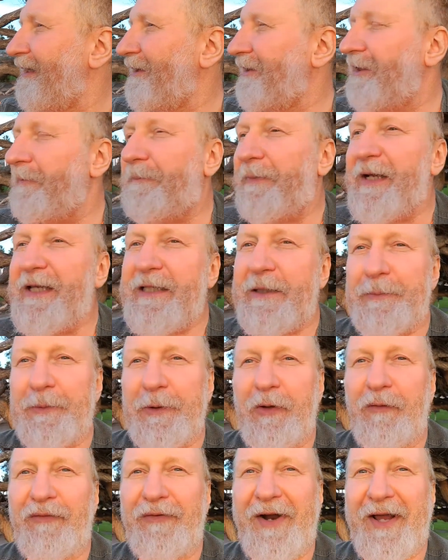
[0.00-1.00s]
The
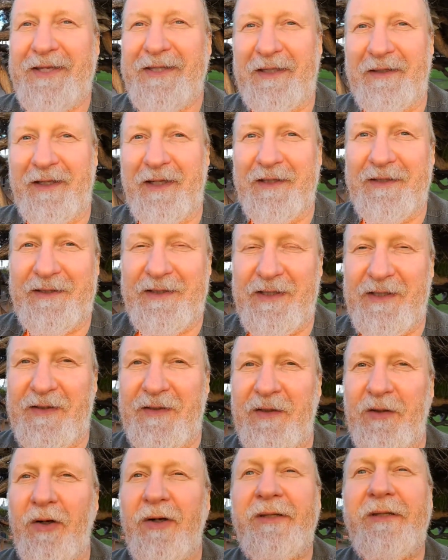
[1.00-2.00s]
principle of resonance is
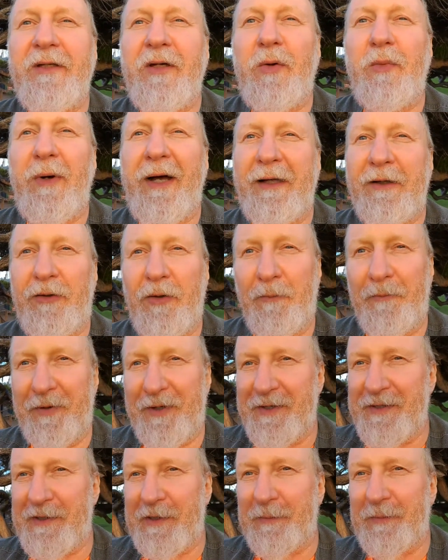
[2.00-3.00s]
not a quantum
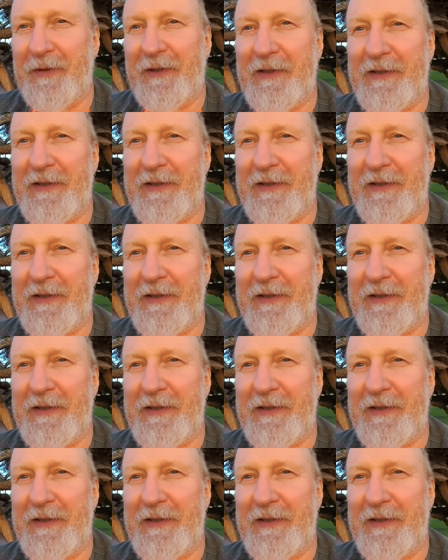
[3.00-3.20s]
principle,